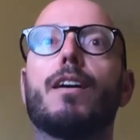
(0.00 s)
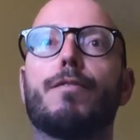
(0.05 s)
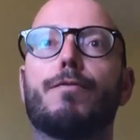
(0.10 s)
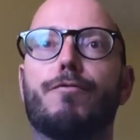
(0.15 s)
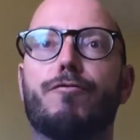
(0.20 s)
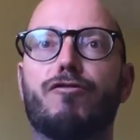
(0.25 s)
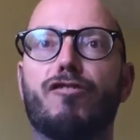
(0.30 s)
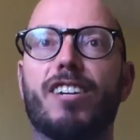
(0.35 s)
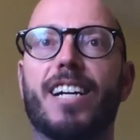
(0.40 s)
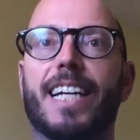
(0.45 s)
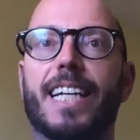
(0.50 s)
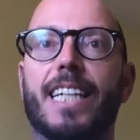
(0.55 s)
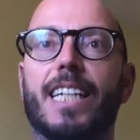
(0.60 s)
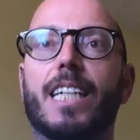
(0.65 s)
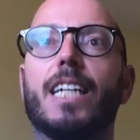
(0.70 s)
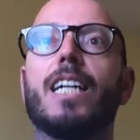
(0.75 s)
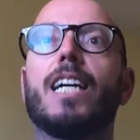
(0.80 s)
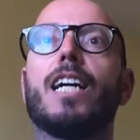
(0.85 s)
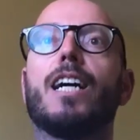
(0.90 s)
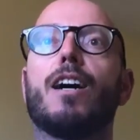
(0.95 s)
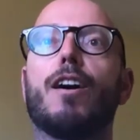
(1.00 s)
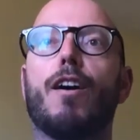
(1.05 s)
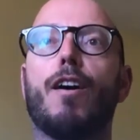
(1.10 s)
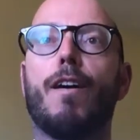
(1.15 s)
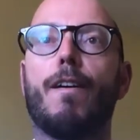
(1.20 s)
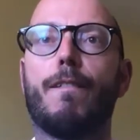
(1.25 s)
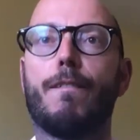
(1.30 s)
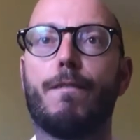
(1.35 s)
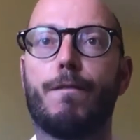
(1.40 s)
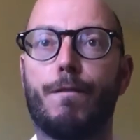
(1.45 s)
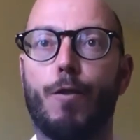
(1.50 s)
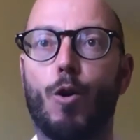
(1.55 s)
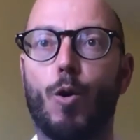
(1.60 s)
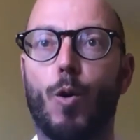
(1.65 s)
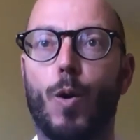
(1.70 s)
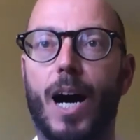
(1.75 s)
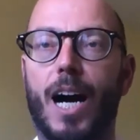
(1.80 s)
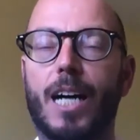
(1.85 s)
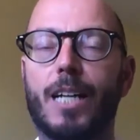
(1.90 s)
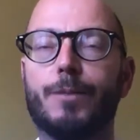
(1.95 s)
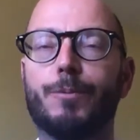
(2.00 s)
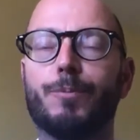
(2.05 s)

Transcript: 3, 4.